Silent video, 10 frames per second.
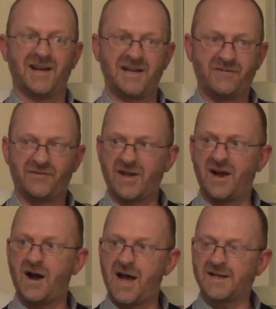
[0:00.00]
and if they
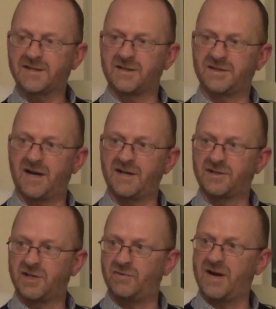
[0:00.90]
are
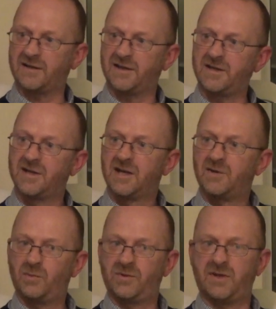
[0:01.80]
exercised correctly
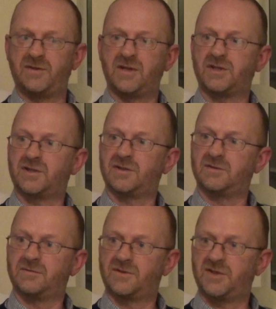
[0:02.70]
within this
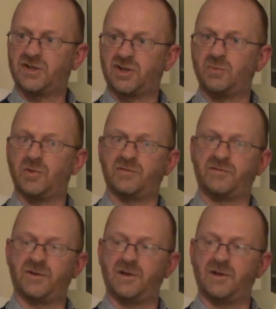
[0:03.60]
system of